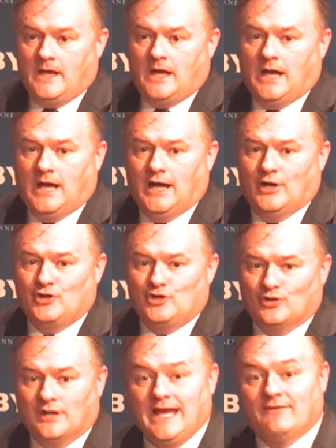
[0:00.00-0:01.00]

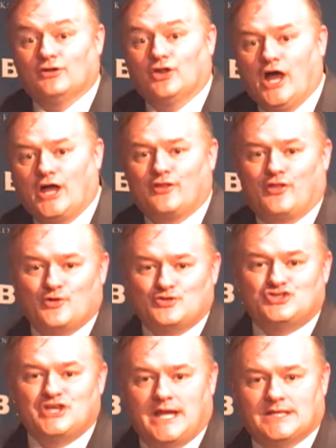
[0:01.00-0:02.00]
You'll have a lot of those
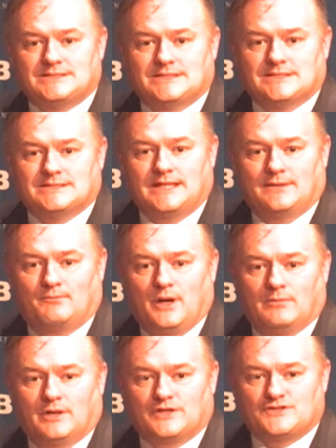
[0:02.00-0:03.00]
chances in
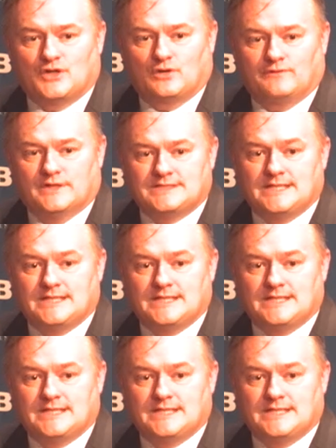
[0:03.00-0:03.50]
public service